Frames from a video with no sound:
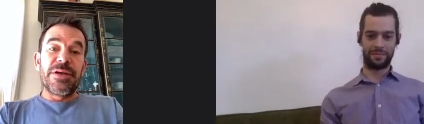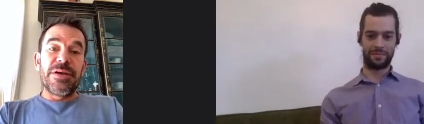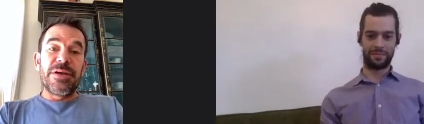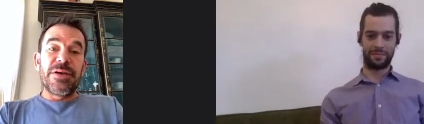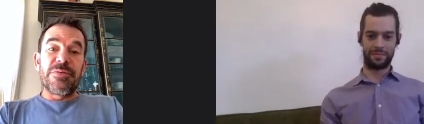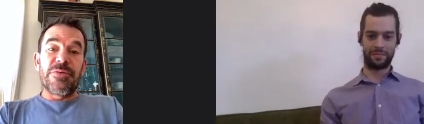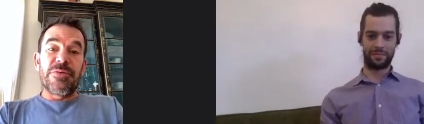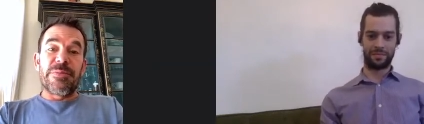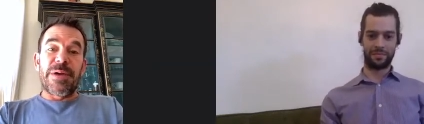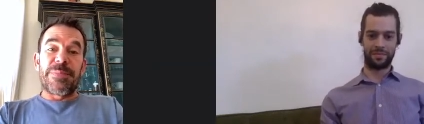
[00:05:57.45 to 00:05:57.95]

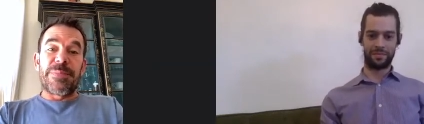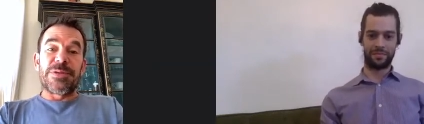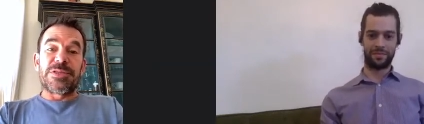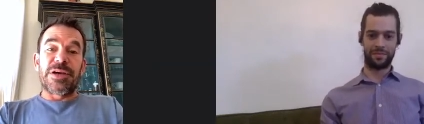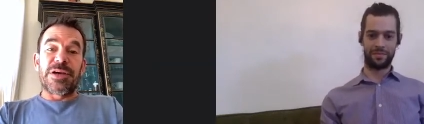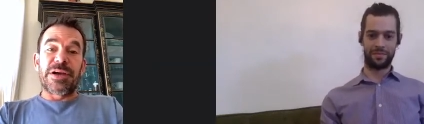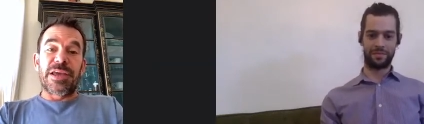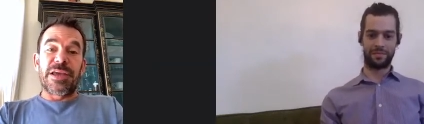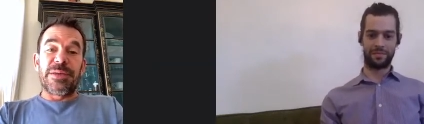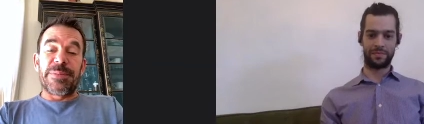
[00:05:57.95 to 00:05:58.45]
Speaker 1: we might be
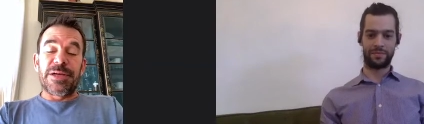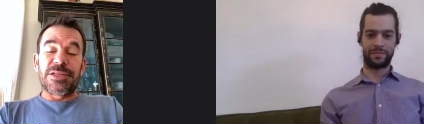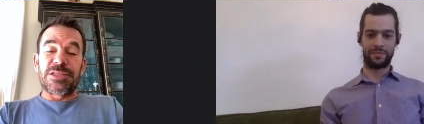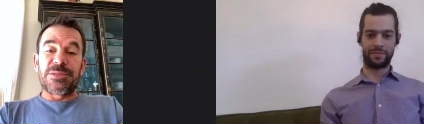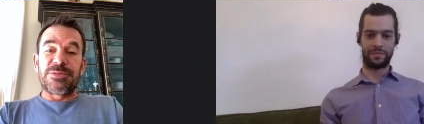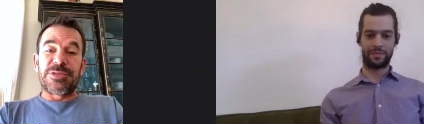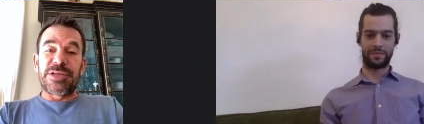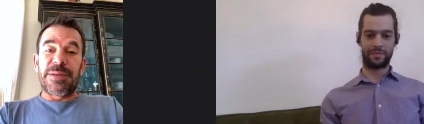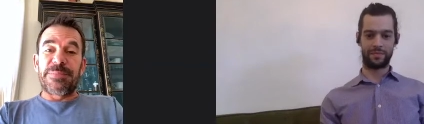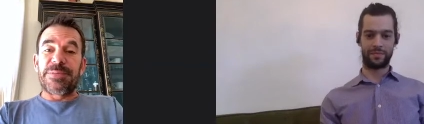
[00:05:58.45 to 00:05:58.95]
talking about some
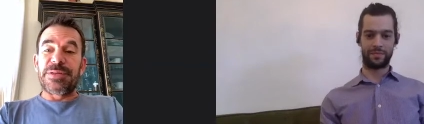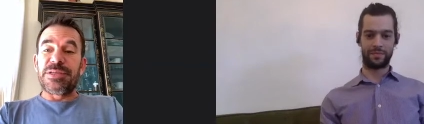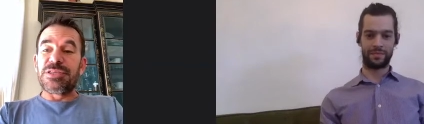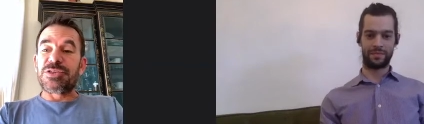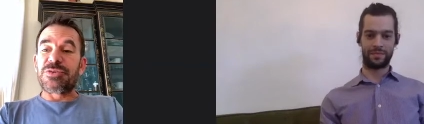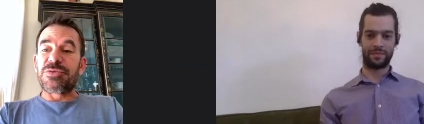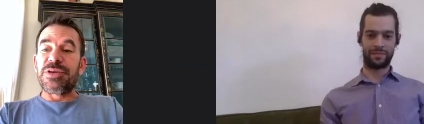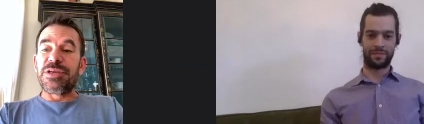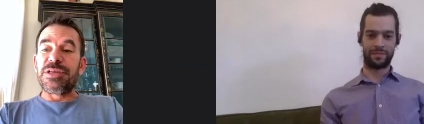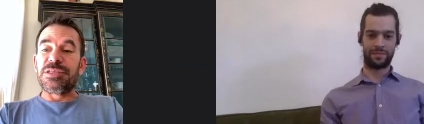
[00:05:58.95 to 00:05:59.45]
Japanese
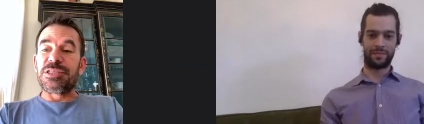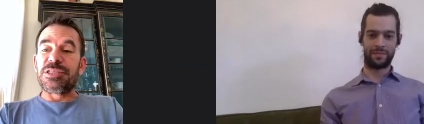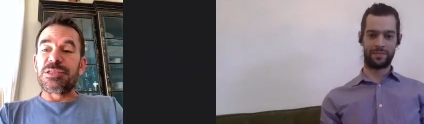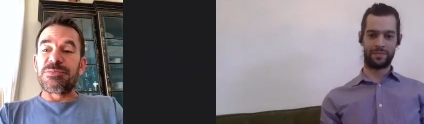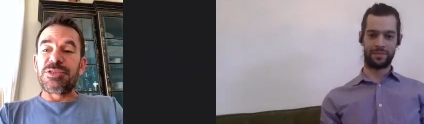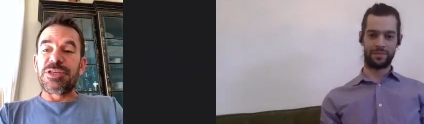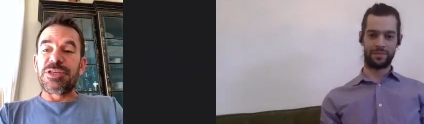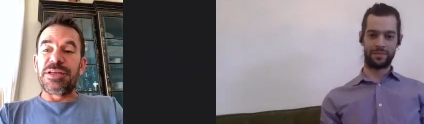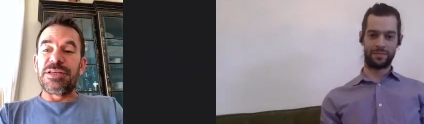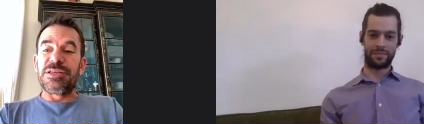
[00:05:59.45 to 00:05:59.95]
greens, some
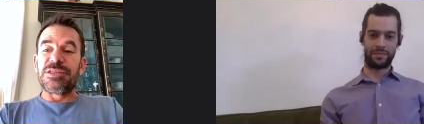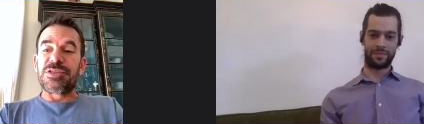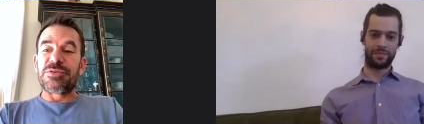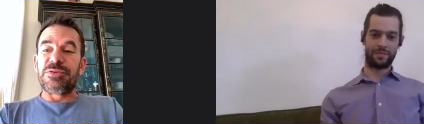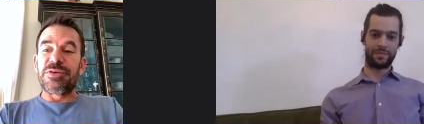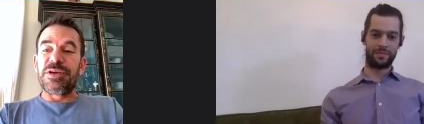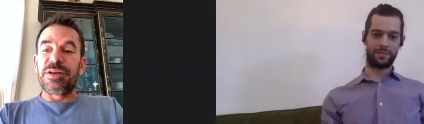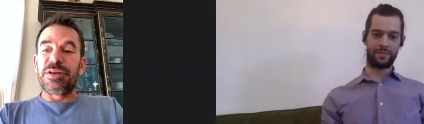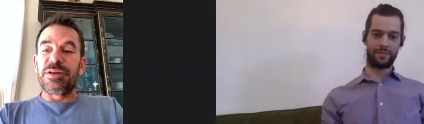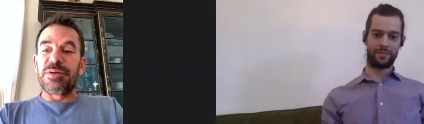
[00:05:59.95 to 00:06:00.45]
Chinese
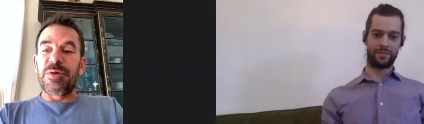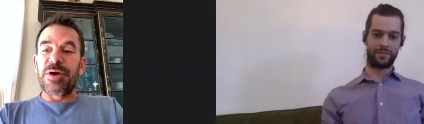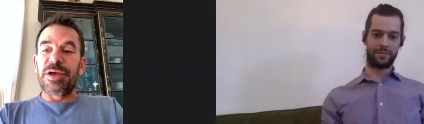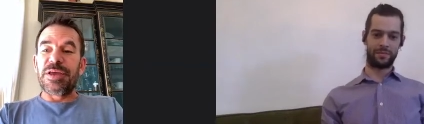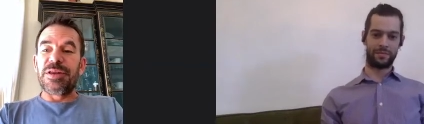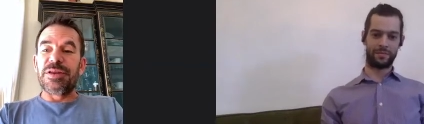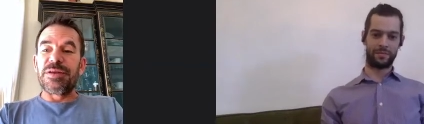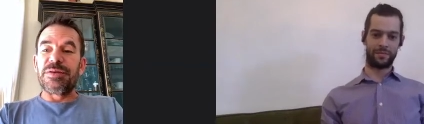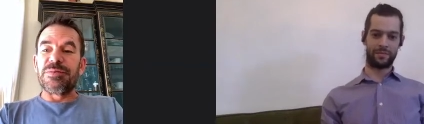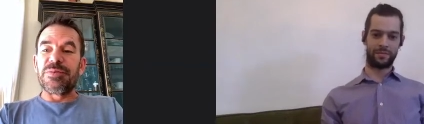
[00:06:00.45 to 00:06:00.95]
green and white,
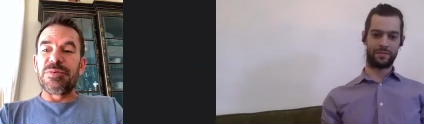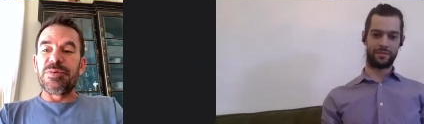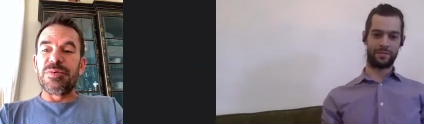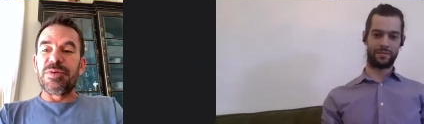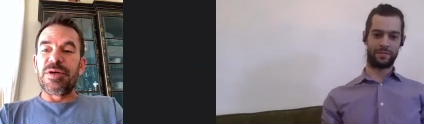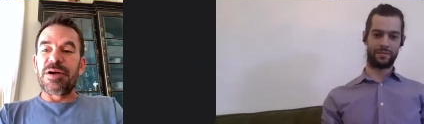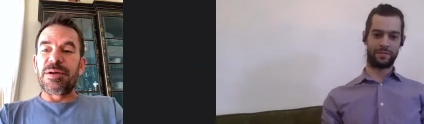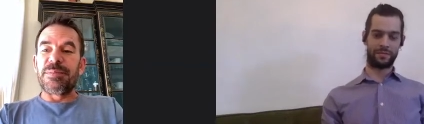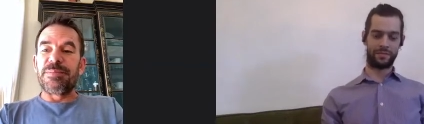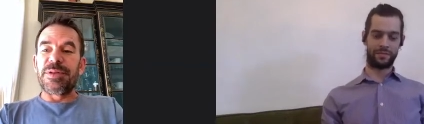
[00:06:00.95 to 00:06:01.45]
and
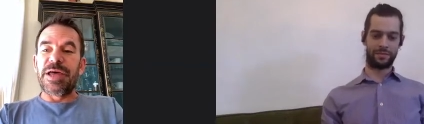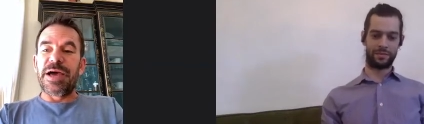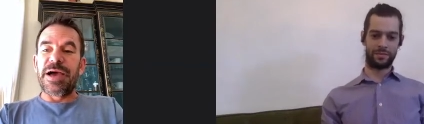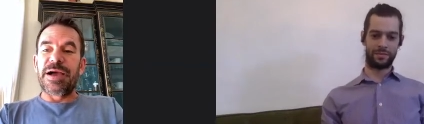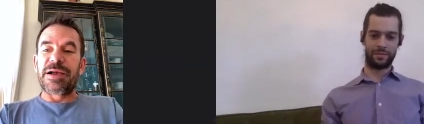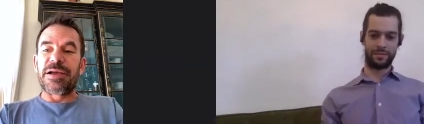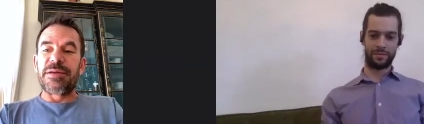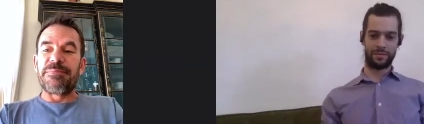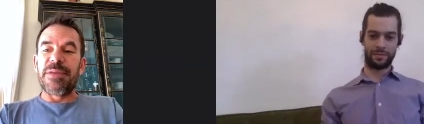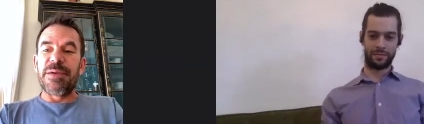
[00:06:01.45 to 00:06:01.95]
oolong and black,
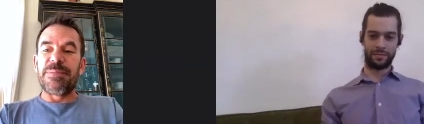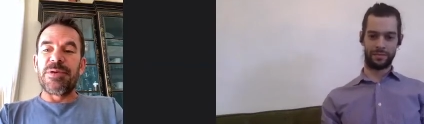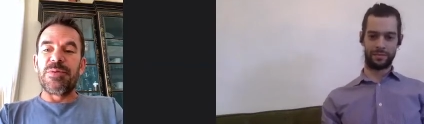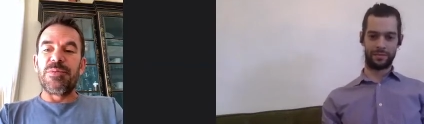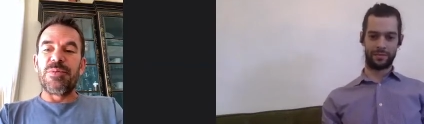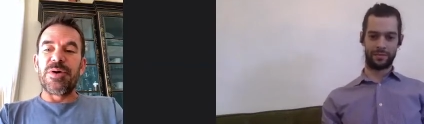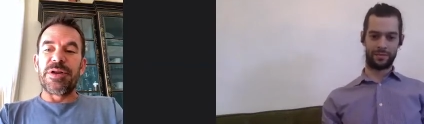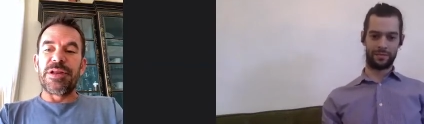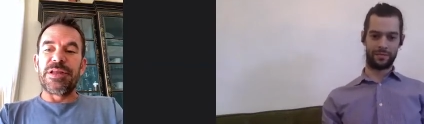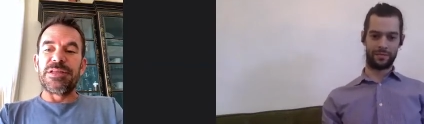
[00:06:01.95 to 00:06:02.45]
and maybe
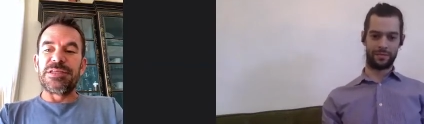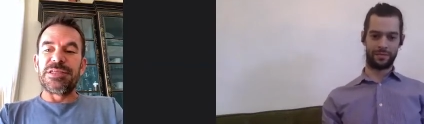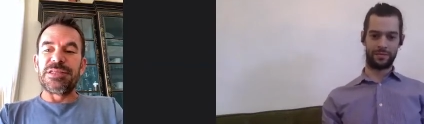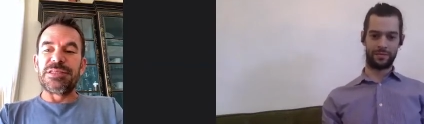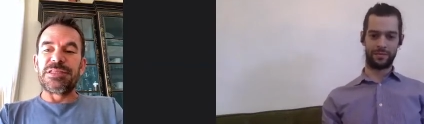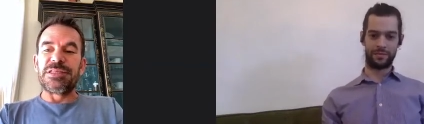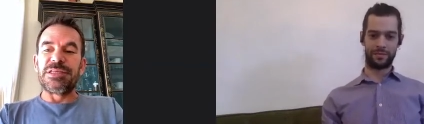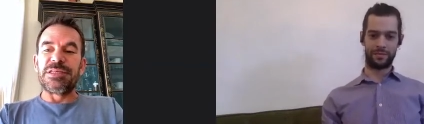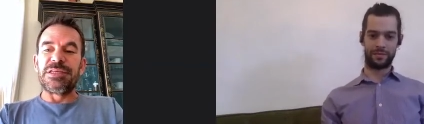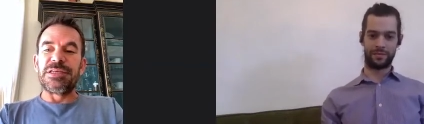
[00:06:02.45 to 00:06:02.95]
one Indian
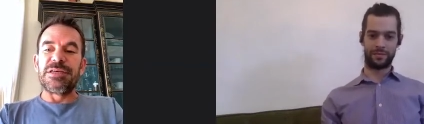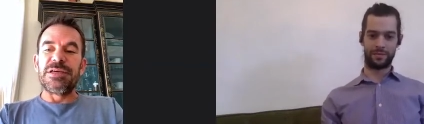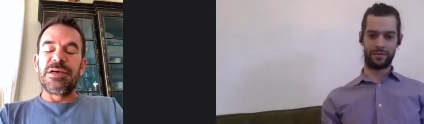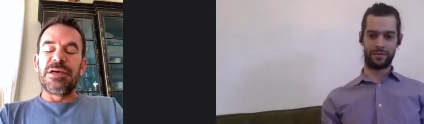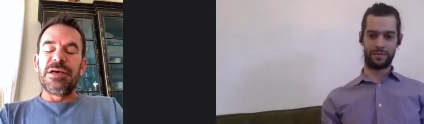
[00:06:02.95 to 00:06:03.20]
tea.